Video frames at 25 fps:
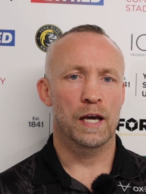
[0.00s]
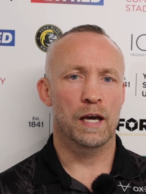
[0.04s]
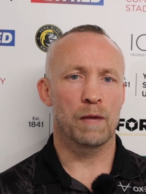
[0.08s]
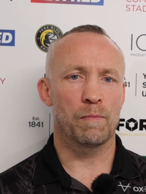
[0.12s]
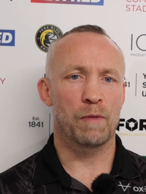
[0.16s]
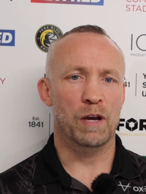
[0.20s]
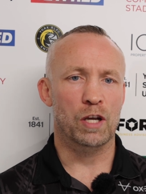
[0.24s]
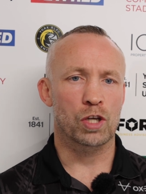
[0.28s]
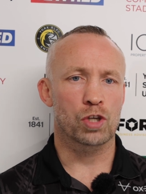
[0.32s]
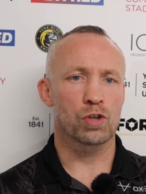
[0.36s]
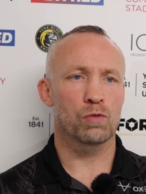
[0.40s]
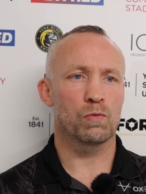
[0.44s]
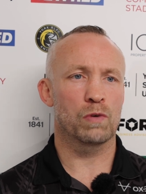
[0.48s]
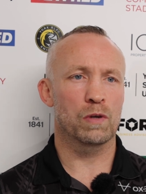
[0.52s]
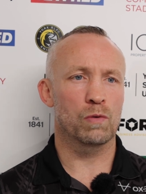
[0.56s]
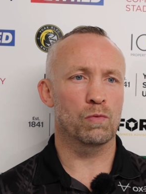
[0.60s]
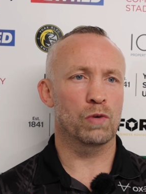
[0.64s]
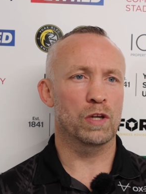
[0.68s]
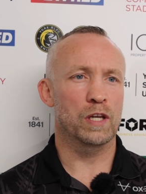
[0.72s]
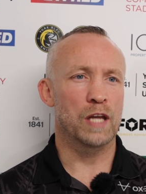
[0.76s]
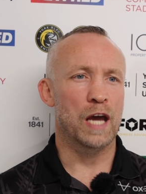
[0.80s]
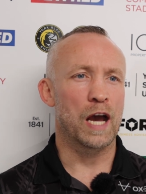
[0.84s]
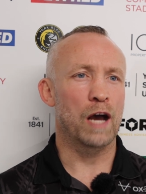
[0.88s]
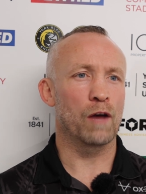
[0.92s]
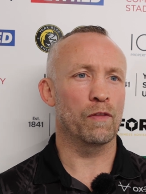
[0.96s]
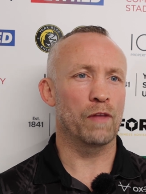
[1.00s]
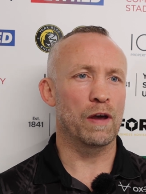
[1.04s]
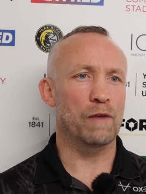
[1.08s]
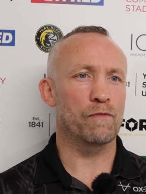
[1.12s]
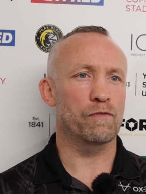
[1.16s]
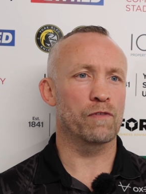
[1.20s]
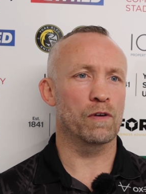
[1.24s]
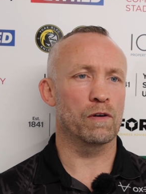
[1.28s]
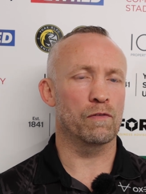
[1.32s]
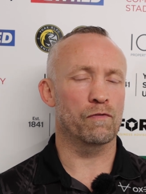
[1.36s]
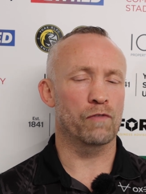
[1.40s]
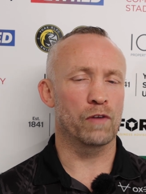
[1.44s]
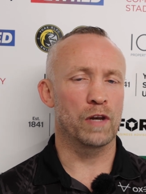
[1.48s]
make sure we nail that
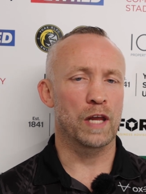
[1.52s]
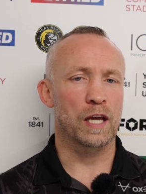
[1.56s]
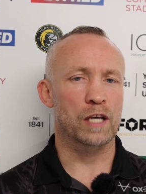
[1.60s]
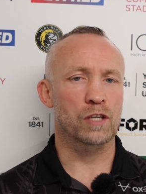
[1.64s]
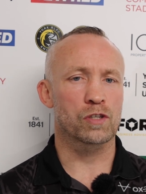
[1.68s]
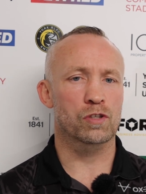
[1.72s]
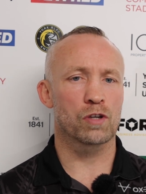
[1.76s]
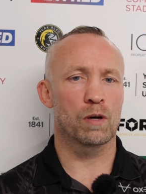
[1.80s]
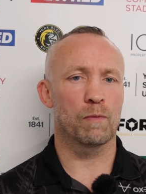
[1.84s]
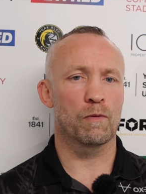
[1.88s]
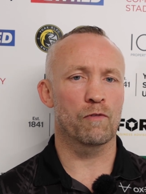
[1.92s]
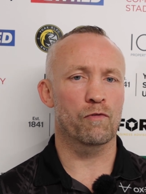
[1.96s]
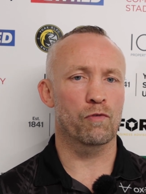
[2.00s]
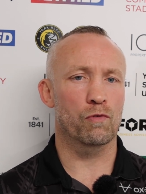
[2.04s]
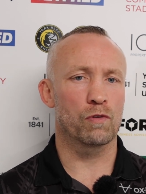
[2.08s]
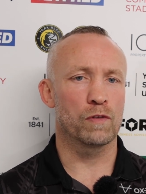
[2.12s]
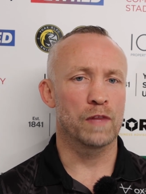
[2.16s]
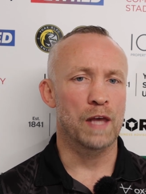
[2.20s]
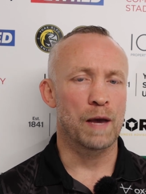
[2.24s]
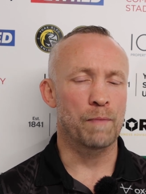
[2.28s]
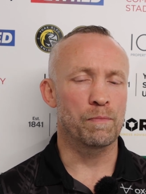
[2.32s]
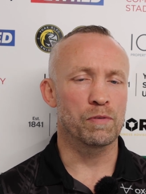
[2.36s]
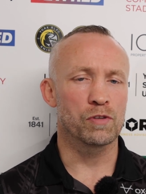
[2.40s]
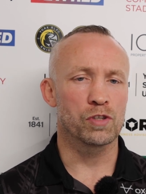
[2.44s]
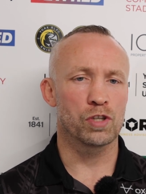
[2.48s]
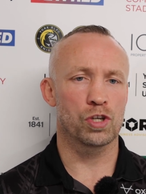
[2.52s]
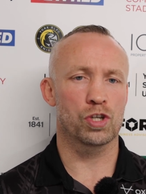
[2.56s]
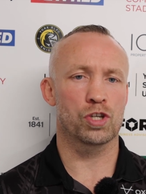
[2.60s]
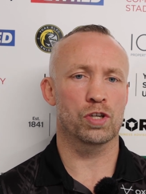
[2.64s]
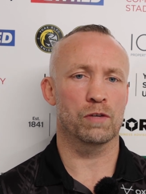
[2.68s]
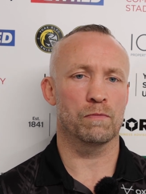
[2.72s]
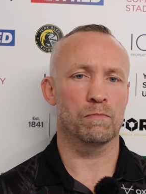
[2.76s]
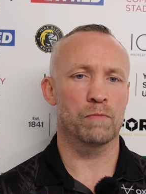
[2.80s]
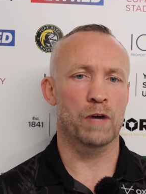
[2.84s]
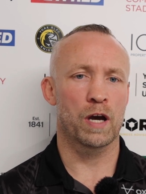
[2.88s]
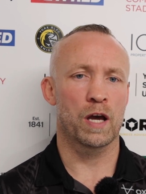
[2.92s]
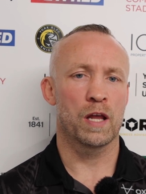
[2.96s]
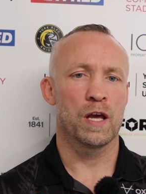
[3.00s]
for next time if we're in that
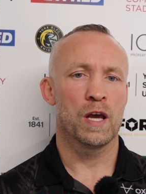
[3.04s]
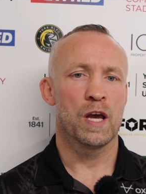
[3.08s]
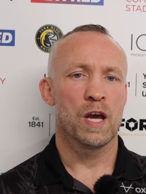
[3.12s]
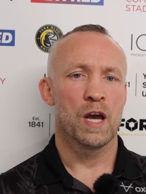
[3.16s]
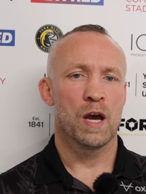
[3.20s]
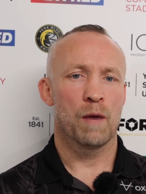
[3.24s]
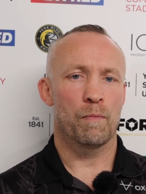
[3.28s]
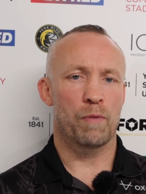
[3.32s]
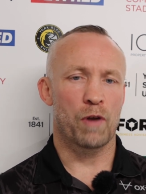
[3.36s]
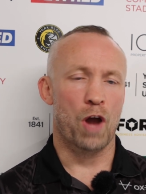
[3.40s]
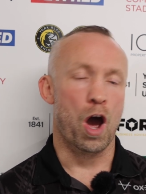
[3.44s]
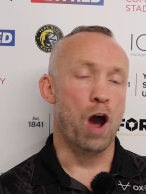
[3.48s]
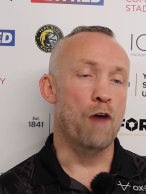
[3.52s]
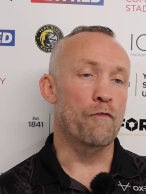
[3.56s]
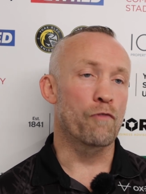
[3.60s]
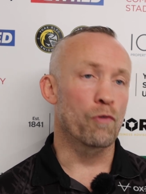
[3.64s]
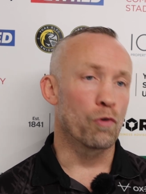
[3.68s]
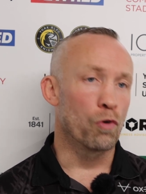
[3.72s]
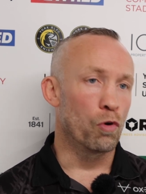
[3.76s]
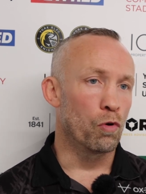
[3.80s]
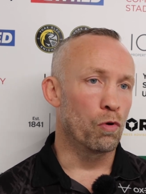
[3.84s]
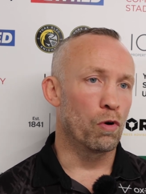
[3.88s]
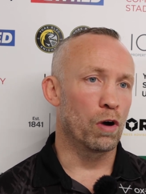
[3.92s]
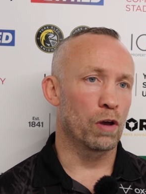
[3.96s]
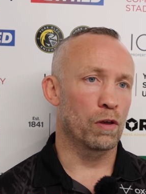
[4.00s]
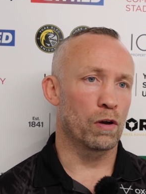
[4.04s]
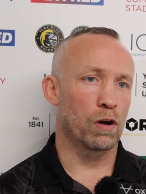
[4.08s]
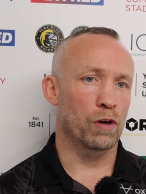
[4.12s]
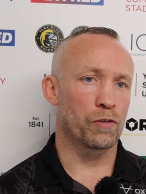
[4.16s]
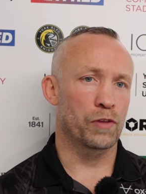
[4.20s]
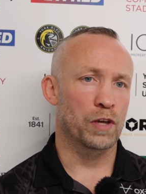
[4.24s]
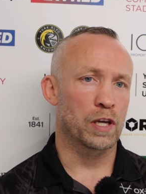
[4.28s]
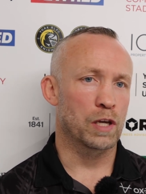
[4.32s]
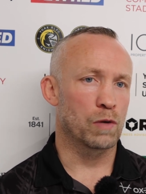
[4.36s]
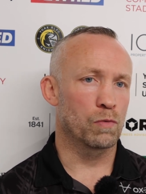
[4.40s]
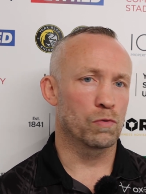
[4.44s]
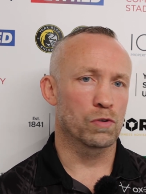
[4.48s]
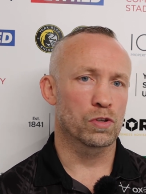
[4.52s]
position. But overall, I
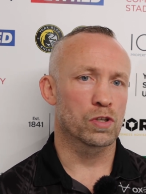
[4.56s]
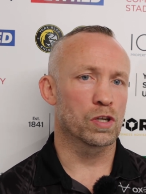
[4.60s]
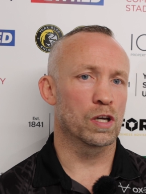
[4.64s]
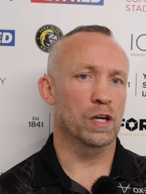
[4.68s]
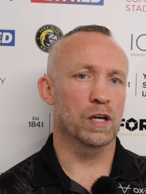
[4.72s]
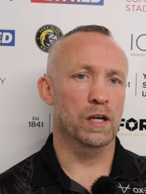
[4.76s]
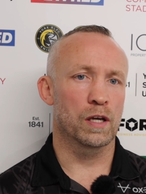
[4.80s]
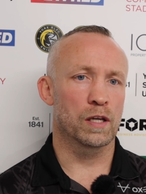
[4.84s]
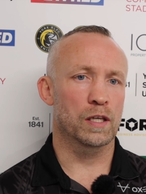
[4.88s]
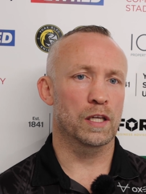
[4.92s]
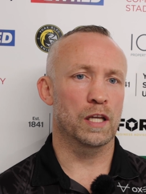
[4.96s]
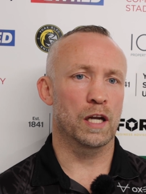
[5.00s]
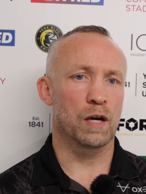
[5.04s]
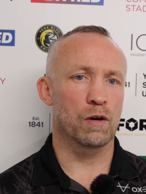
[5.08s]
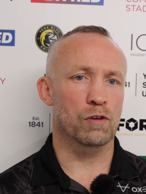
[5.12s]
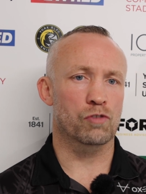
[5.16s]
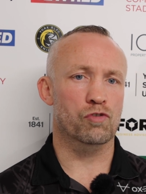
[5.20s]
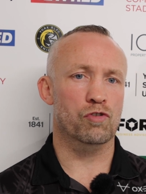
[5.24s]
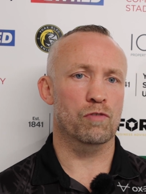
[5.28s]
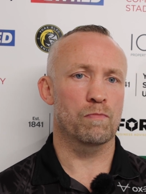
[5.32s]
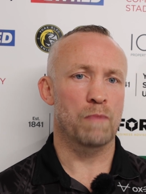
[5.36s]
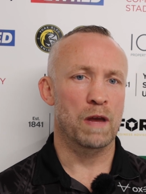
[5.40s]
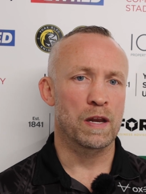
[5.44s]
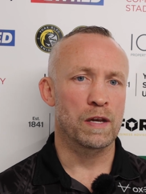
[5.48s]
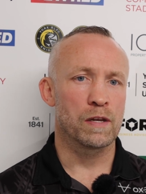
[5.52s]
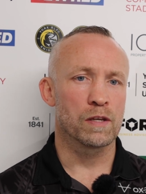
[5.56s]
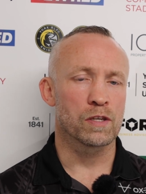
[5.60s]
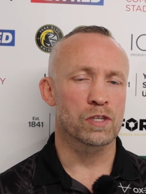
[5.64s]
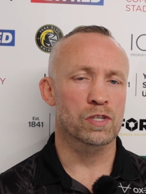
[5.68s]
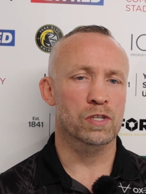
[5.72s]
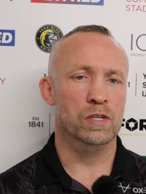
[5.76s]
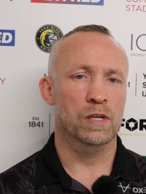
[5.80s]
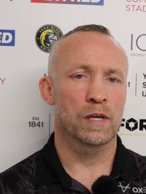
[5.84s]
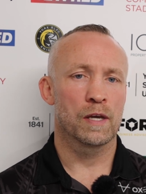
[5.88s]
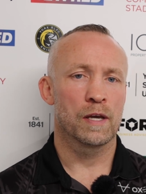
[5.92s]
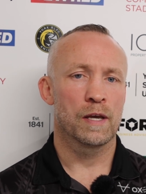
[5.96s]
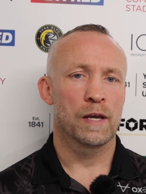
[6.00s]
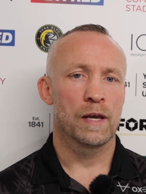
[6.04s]
think it was a
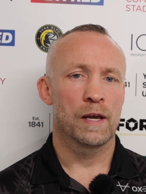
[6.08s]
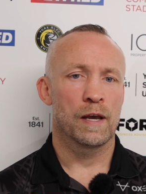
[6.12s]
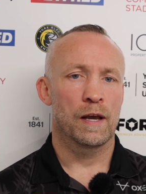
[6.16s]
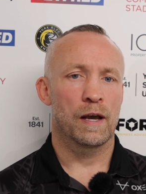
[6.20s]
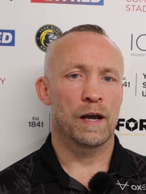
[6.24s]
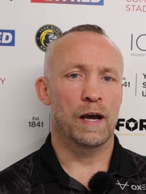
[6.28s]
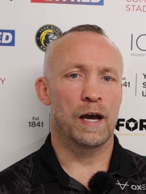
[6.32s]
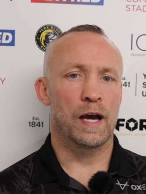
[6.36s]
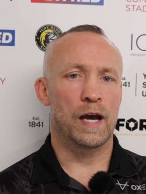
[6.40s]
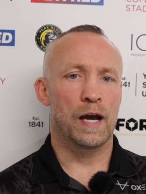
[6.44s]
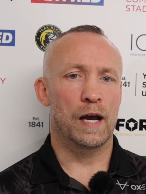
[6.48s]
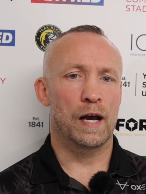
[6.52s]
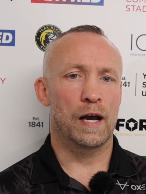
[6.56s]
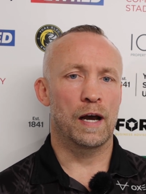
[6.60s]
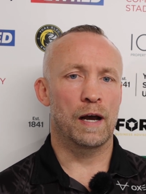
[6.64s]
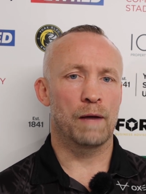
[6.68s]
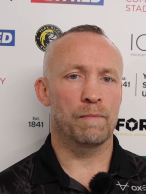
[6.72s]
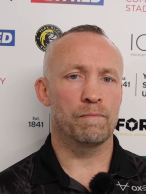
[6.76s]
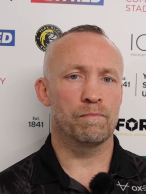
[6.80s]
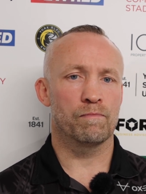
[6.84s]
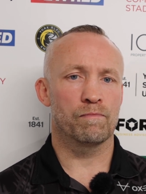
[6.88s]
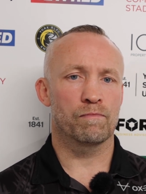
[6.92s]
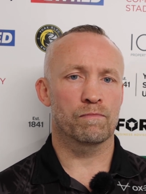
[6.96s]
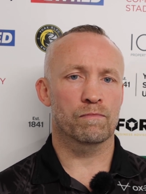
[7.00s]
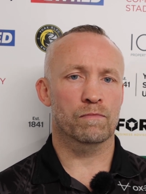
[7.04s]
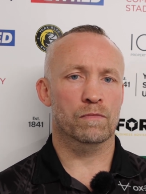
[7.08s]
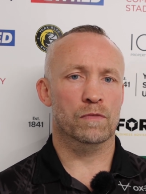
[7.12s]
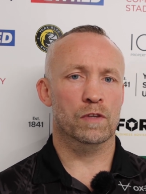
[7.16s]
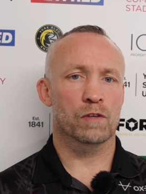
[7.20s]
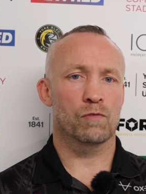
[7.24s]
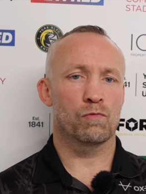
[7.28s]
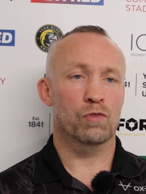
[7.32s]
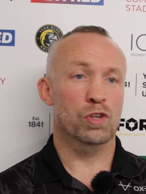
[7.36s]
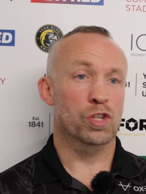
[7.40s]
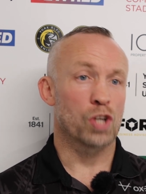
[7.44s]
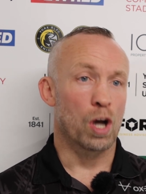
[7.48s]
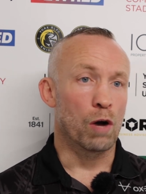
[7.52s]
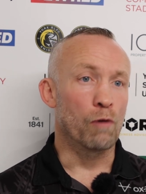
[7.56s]
tremendous
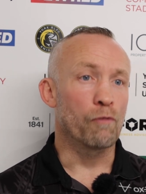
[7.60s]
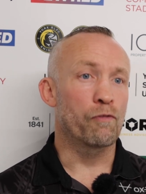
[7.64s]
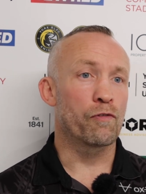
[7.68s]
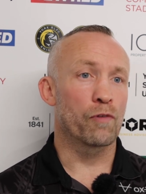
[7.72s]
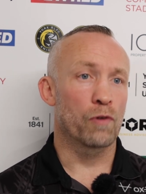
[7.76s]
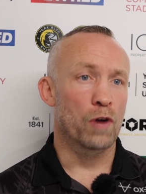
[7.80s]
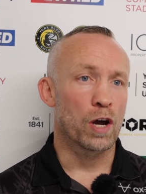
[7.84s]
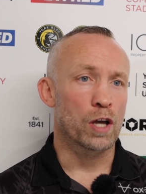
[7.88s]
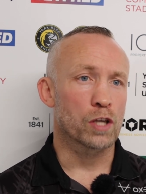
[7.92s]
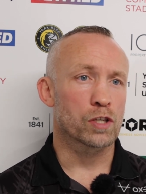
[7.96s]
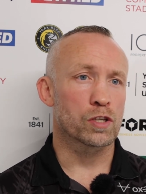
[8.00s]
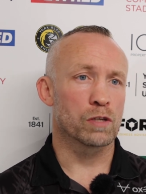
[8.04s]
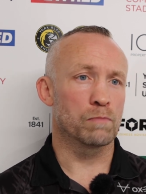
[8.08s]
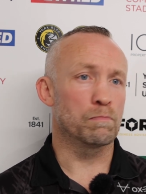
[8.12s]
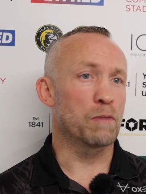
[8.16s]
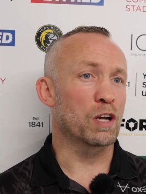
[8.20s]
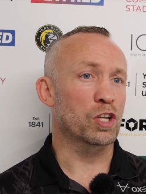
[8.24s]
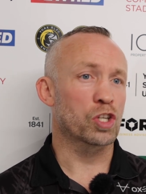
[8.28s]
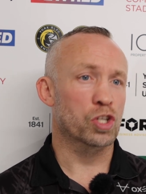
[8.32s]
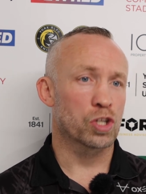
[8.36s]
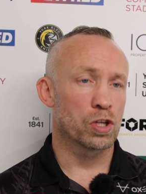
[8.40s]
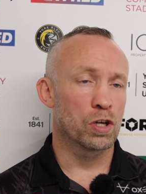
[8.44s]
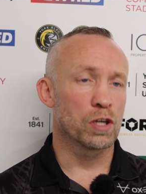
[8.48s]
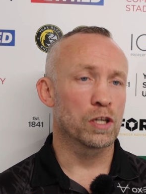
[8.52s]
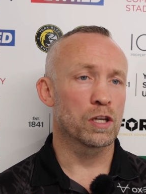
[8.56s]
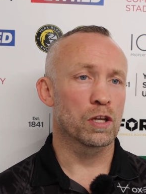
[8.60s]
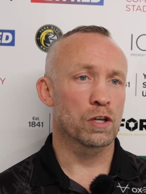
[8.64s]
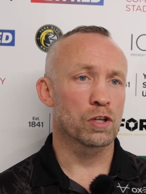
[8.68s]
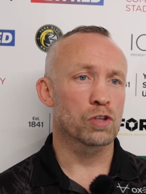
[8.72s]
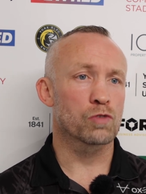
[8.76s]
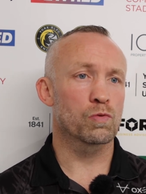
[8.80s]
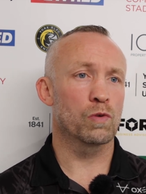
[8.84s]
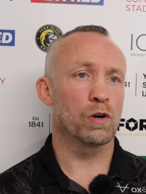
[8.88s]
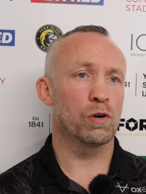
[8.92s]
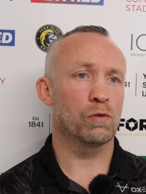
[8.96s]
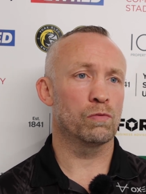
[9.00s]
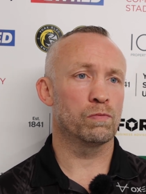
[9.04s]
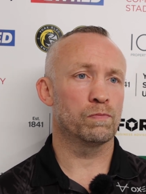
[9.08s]
result for us, and much needed as
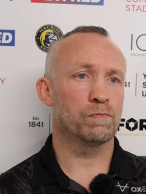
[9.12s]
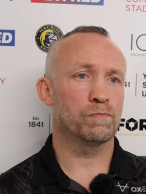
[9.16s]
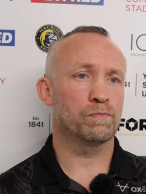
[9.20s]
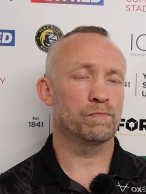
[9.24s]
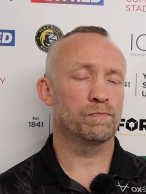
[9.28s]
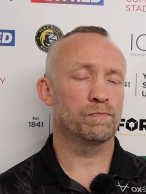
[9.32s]
well.